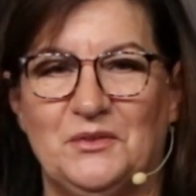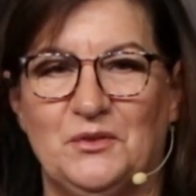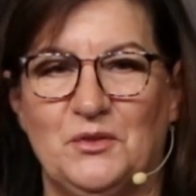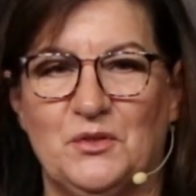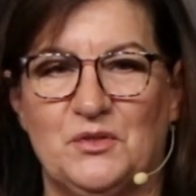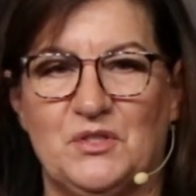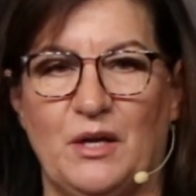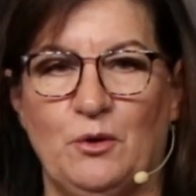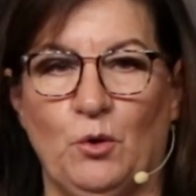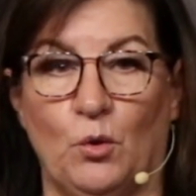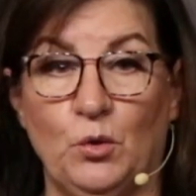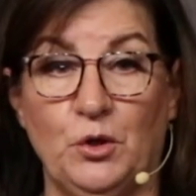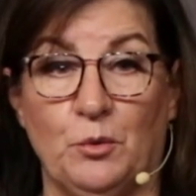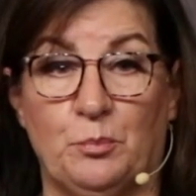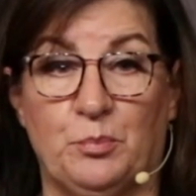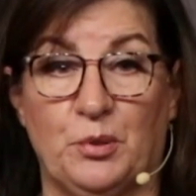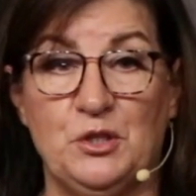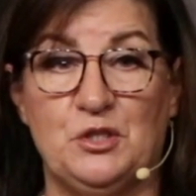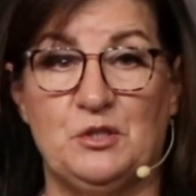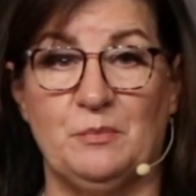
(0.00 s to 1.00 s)
They say, oh, you
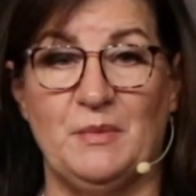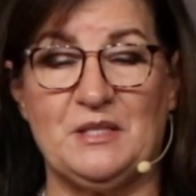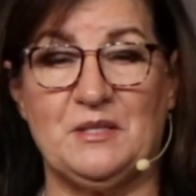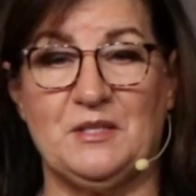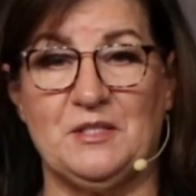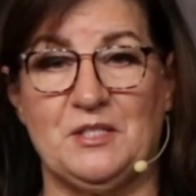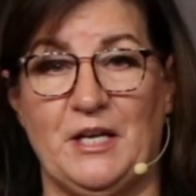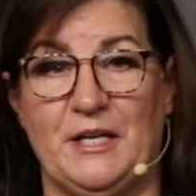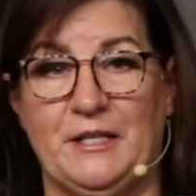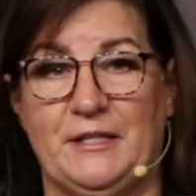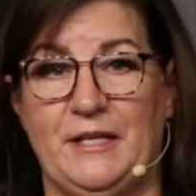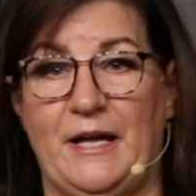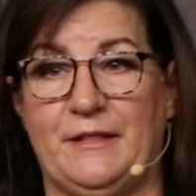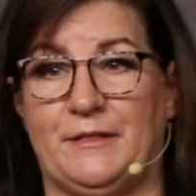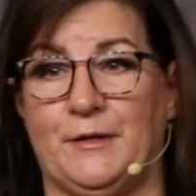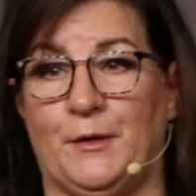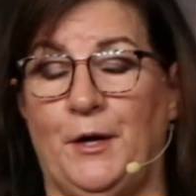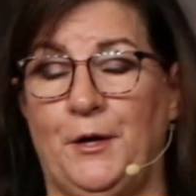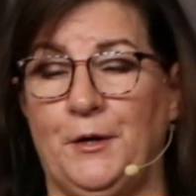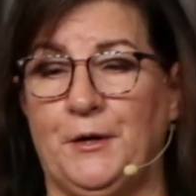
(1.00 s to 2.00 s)
preach a message like that,
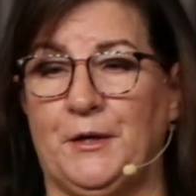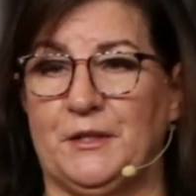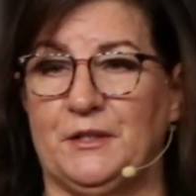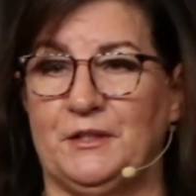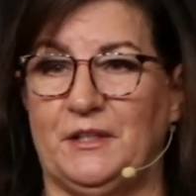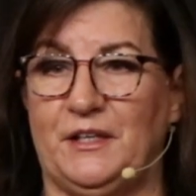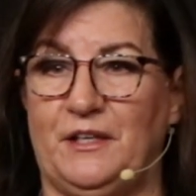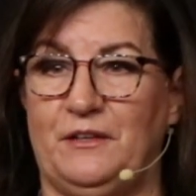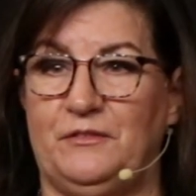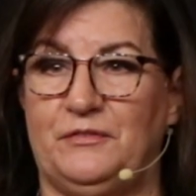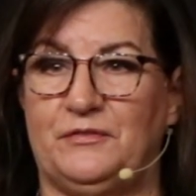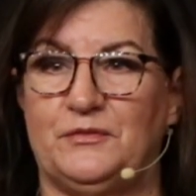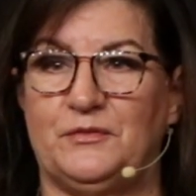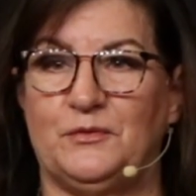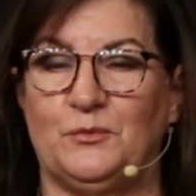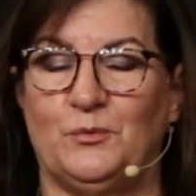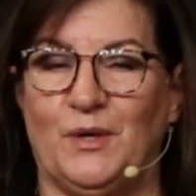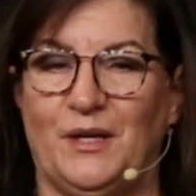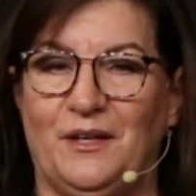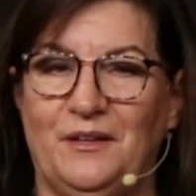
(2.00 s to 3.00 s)
they're all going to leave.
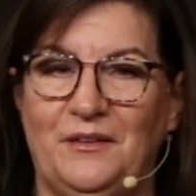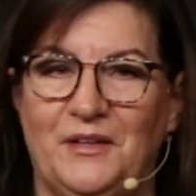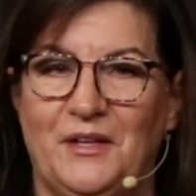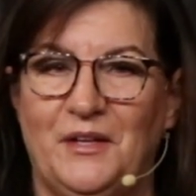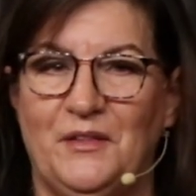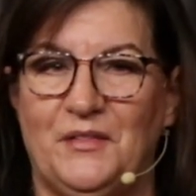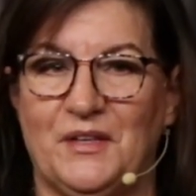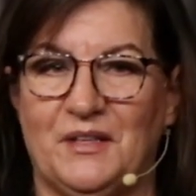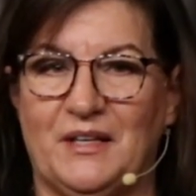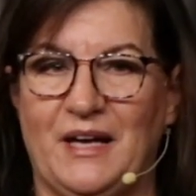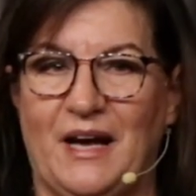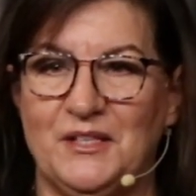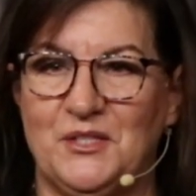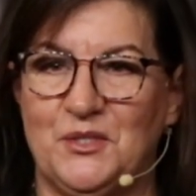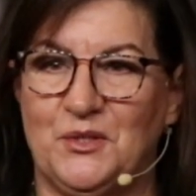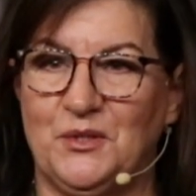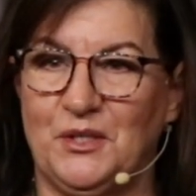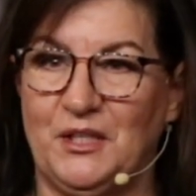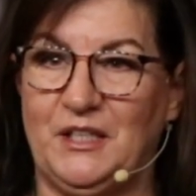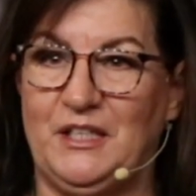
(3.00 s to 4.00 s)
Well, then God's
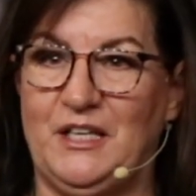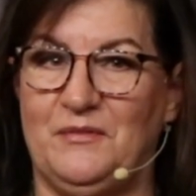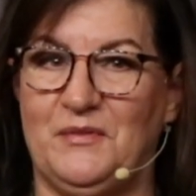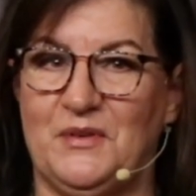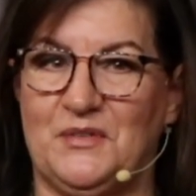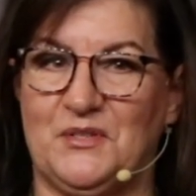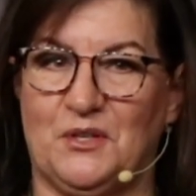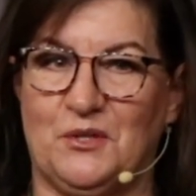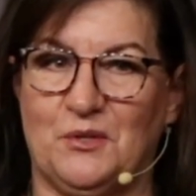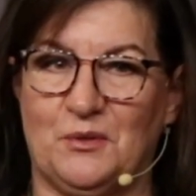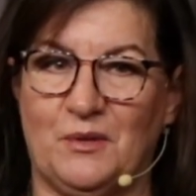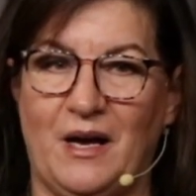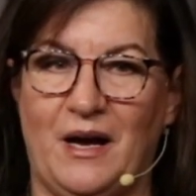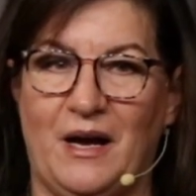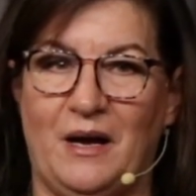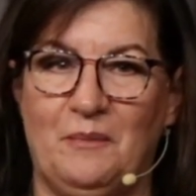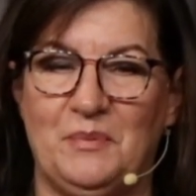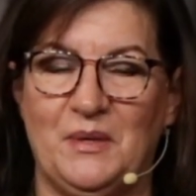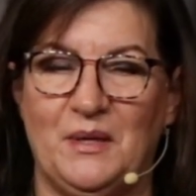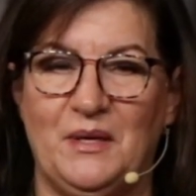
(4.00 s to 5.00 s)
going to give us a
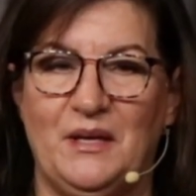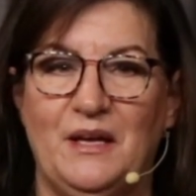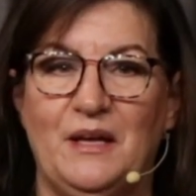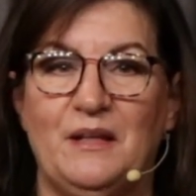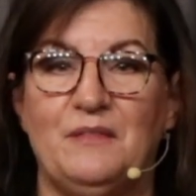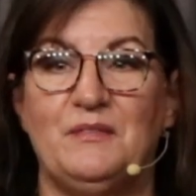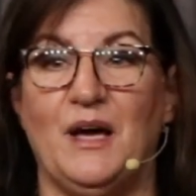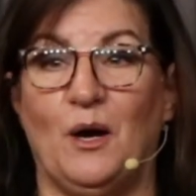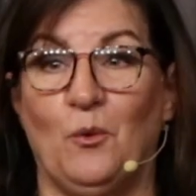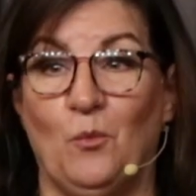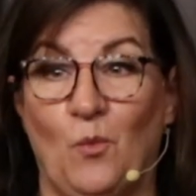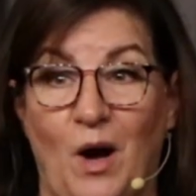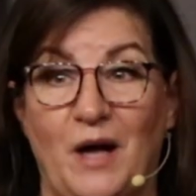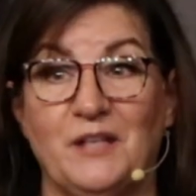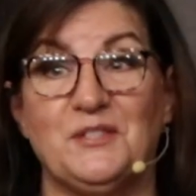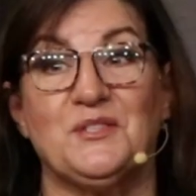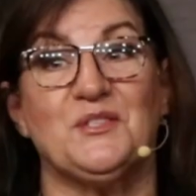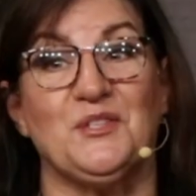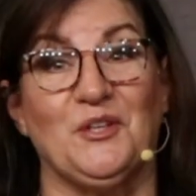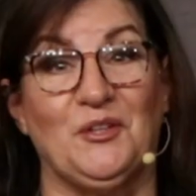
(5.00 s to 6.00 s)
crop that
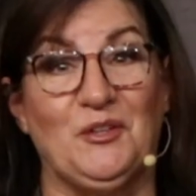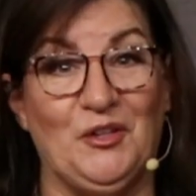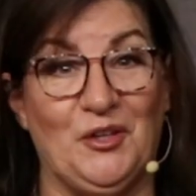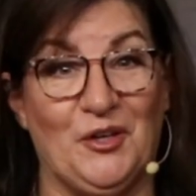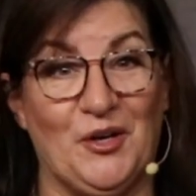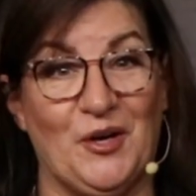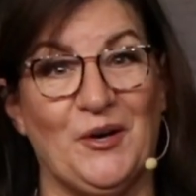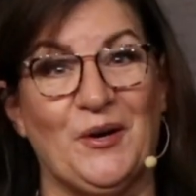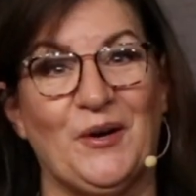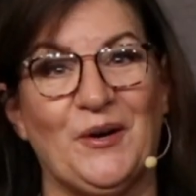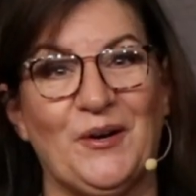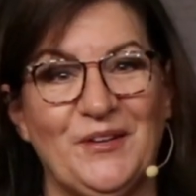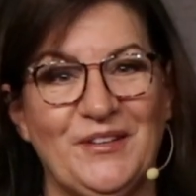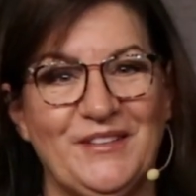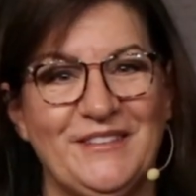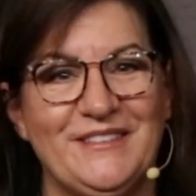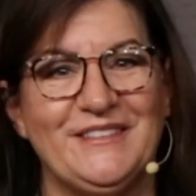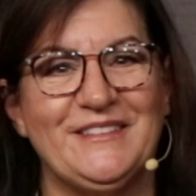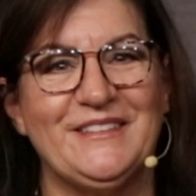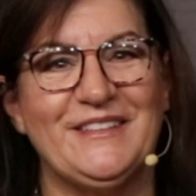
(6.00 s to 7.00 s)
wants to
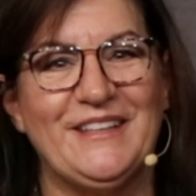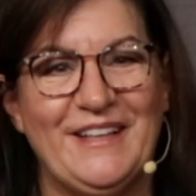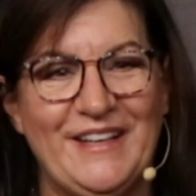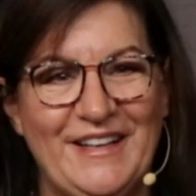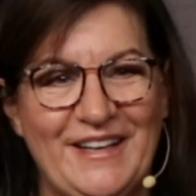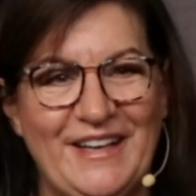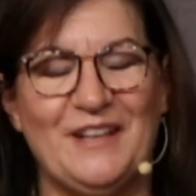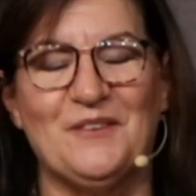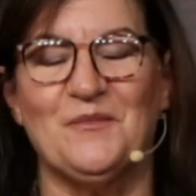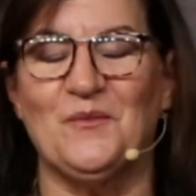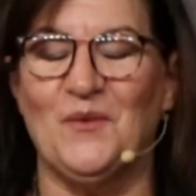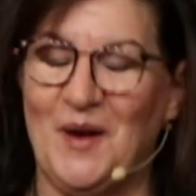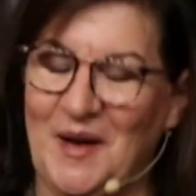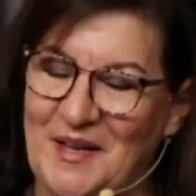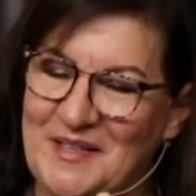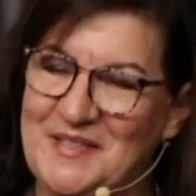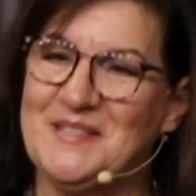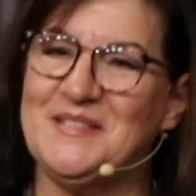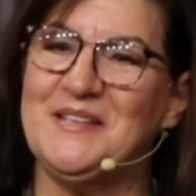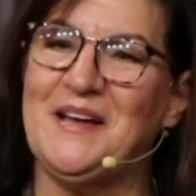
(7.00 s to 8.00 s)
learn and
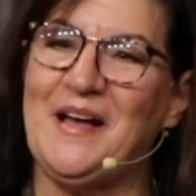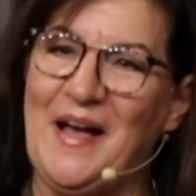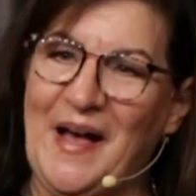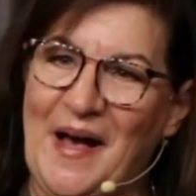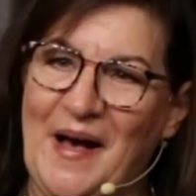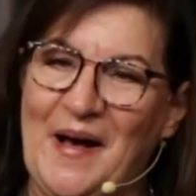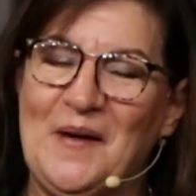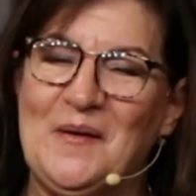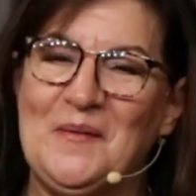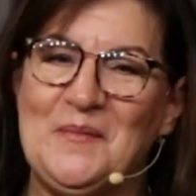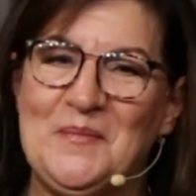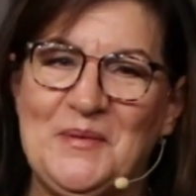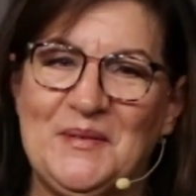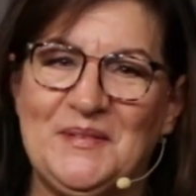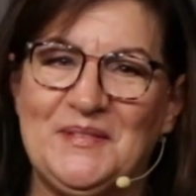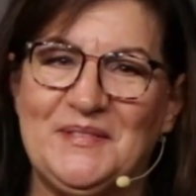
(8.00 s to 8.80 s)
wants to help.